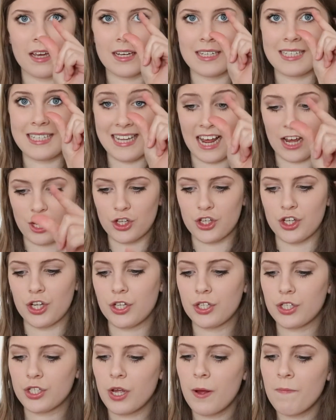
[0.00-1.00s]

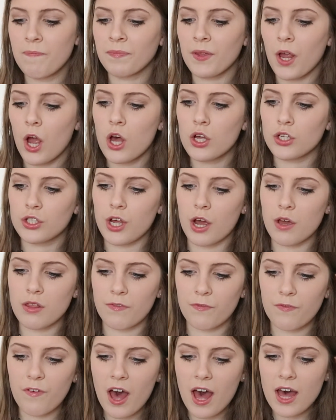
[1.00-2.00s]
sections. So the
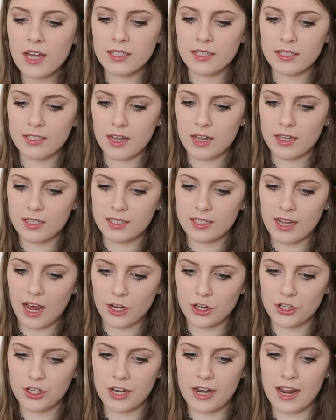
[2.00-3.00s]
first
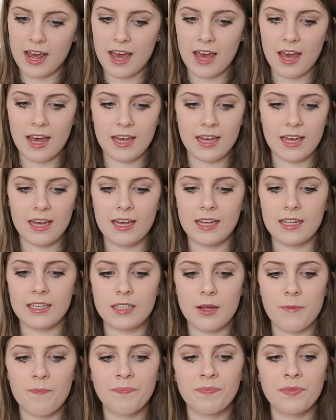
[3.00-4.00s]
section here
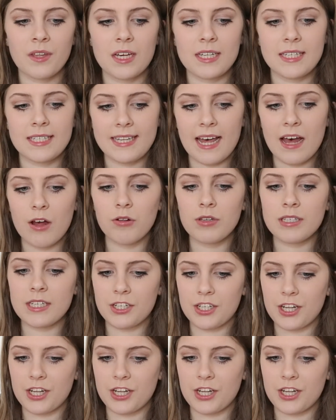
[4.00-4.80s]
is cells,